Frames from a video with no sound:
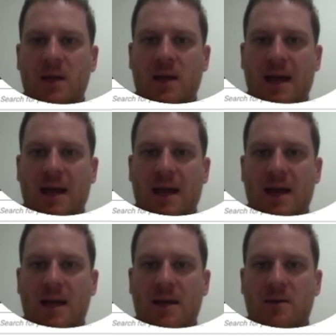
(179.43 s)

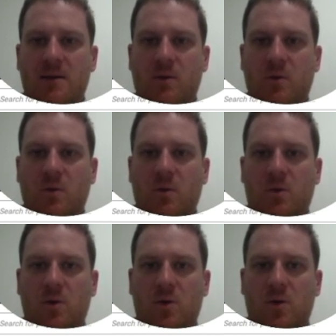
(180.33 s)
And
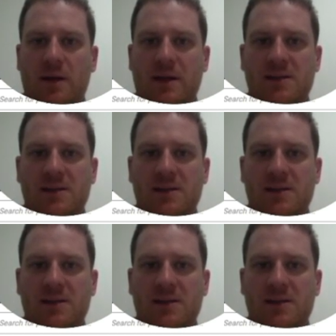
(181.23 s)
whore is